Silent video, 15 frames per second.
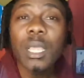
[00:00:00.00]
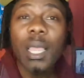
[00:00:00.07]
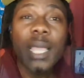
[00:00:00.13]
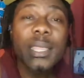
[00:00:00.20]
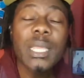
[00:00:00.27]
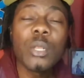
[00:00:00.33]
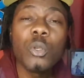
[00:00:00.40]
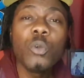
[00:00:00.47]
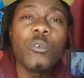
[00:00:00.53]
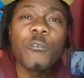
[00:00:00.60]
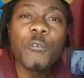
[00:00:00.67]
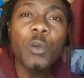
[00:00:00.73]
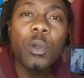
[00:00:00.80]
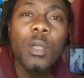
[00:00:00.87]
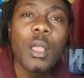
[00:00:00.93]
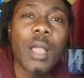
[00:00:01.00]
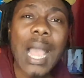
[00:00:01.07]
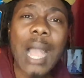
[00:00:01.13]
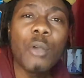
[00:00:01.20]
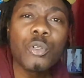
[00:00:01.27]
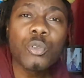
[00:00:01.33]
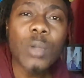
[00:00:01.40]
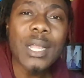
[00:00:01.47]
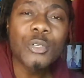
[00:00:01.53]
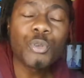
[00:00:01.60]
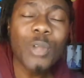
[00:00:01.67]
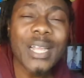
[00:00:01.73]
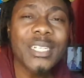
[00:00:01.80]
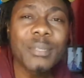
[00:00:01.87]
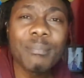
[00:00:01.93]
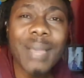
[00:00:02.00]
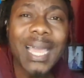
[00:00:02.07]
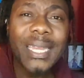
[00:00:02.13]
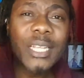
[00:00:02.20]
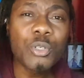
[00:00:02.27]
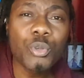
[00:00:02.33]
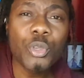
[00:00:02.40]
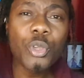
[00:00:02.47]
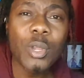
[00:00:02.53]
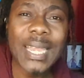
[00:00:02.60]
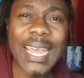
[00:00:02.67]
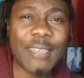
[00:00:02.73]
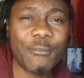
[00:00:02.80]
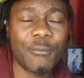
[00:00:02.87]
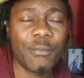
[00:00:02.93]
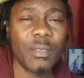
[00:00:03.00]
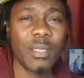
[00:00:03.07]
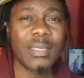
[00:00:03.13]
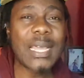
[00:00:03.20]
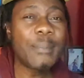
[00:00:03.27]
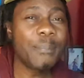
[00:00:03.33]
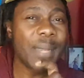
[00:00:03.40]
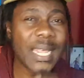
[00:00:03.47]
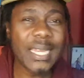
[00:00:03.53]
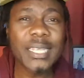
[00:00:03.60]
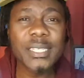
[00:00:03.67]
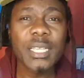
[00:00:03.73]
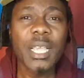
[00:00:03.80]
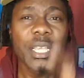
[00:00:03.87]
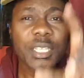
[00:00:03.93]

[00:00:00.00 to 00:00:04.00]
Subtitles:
and then look for how to attract money into your life. That playlist.